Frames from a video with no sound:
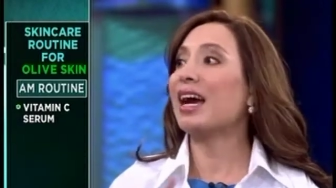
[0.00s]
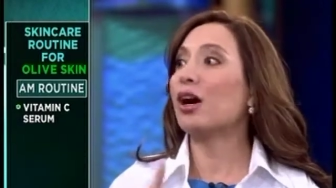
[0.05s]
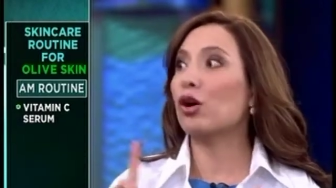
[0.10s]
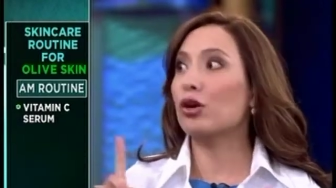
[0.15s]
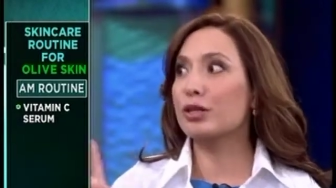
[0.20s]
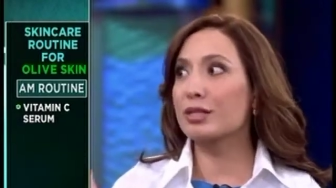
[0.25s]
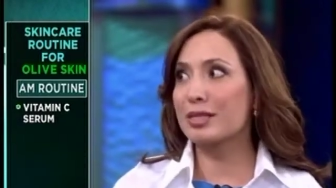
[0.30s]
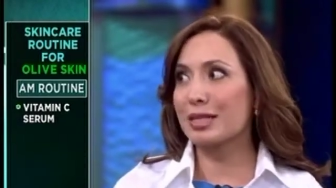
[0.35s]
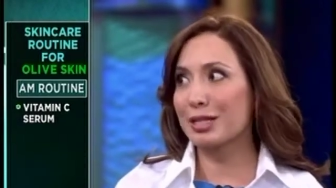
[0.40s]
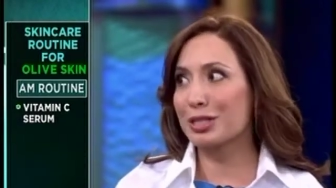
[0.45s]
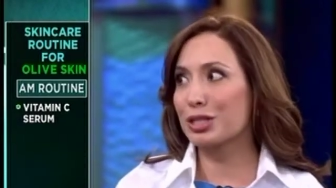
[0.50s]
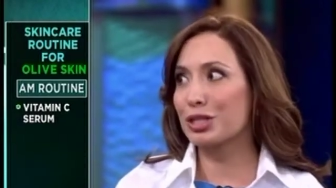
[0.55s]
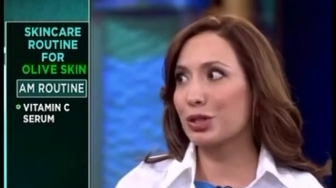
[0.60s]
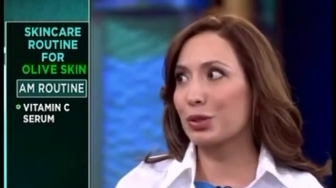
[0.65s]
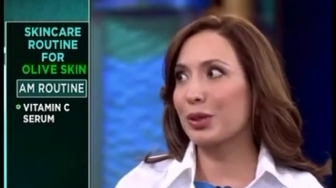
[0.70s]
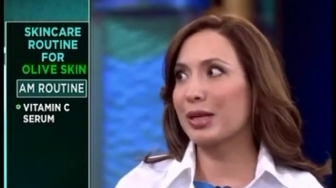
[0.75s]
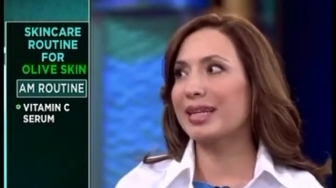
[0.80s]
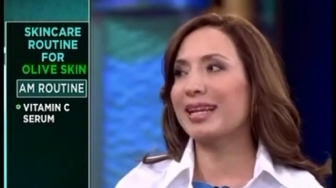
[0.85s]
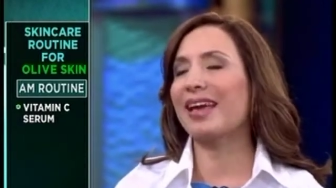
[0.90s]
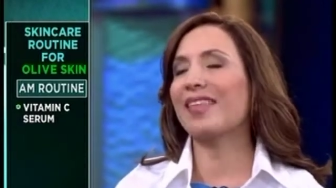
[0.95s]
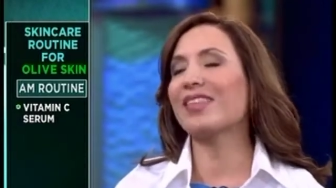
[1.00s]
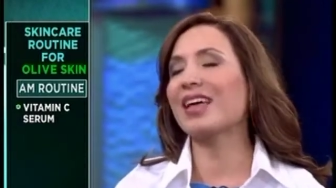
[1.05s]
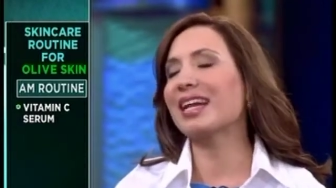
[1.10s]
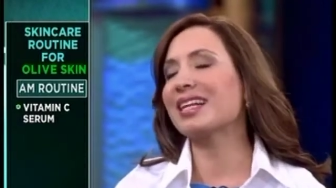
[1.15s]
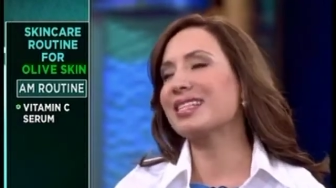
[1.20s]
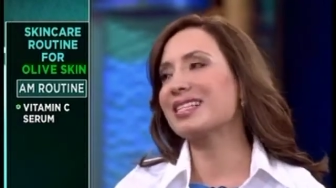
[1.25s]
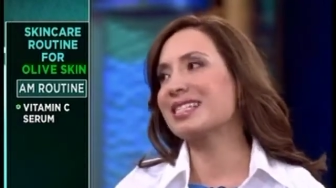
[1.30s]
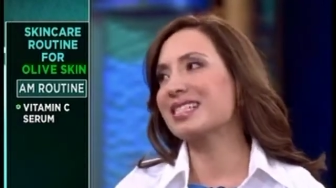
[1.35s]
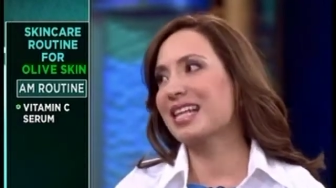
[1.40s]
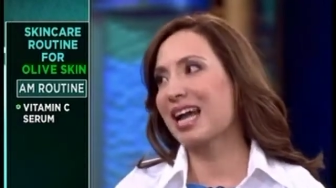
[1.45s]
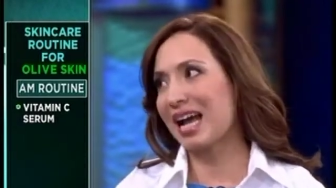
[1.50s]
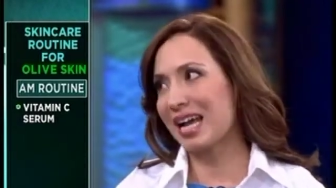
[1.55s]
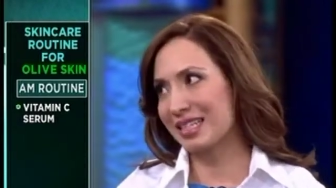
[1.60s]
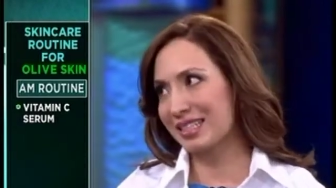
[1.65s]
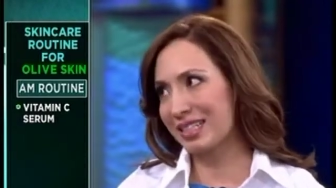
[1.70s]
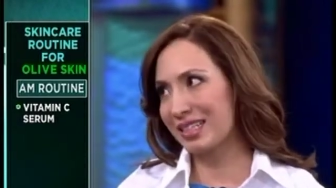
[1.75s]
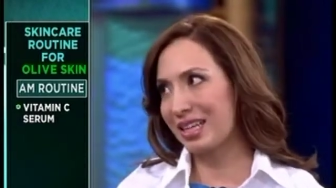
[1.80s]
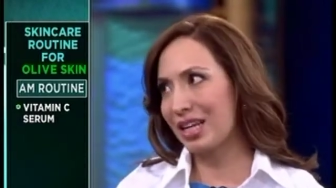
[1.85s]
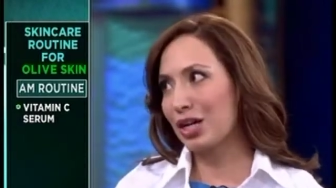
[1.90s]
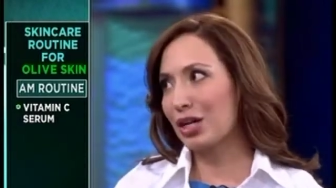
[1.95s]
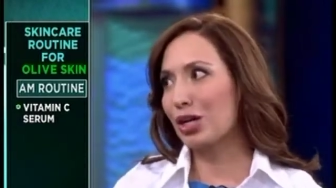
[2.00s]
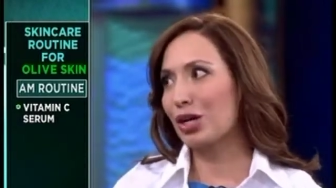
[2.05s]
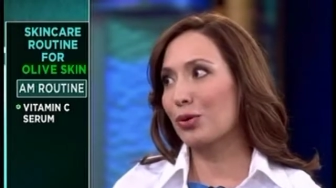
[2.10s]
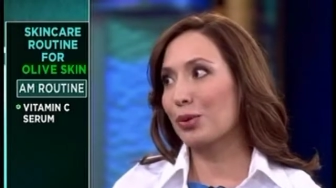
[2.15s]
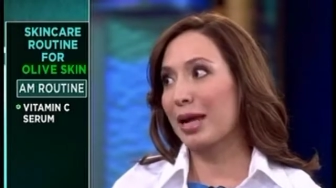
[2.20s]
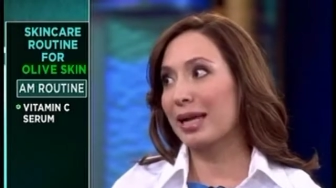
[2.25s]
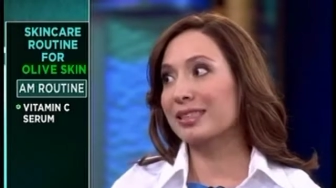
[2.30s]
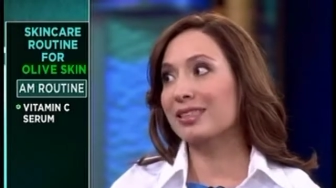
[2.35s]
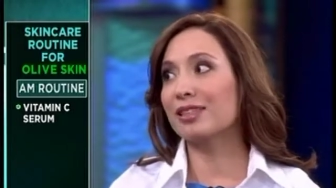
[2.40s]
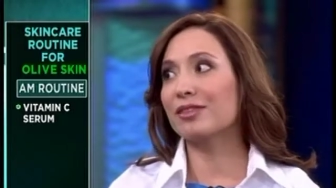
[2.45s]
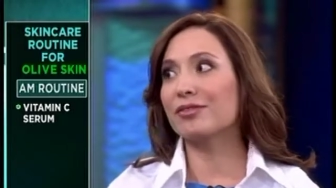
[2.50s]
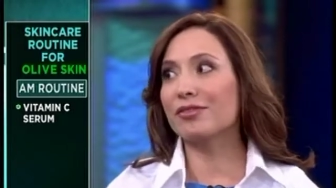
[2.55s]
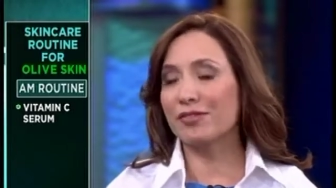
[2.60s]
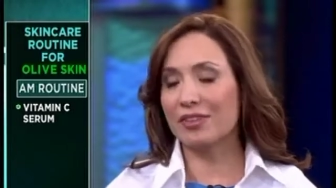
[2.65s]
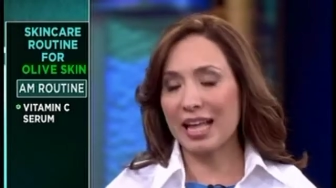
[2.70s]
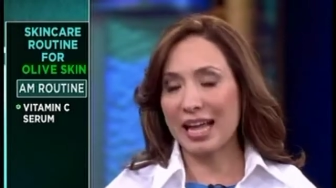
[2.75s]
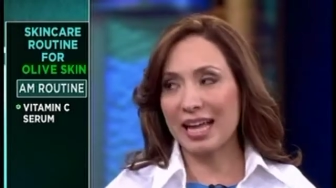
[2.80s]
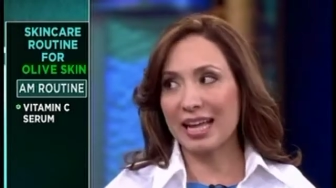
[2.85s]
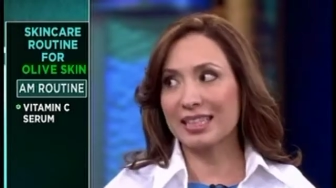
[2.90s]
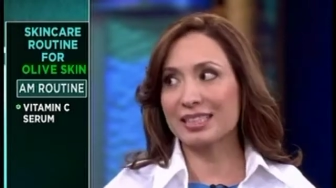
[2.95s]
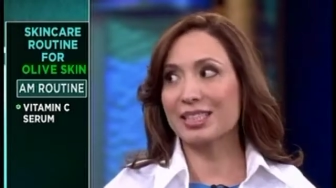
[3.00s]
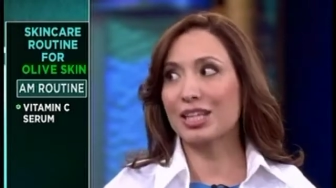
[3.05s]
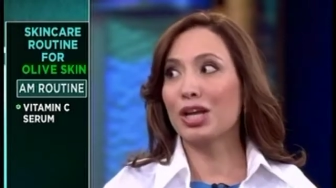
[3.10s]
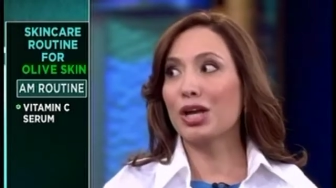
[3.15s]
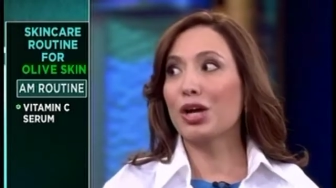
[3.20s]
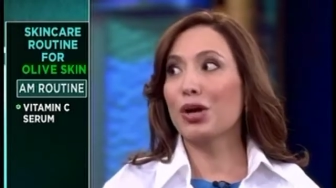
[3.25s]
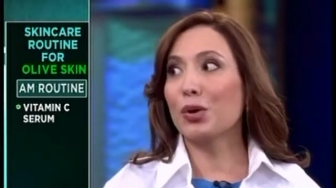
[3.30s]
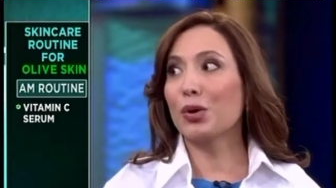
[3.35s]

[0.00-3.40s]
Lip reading: or sunscreen, and that is not correct. In fact,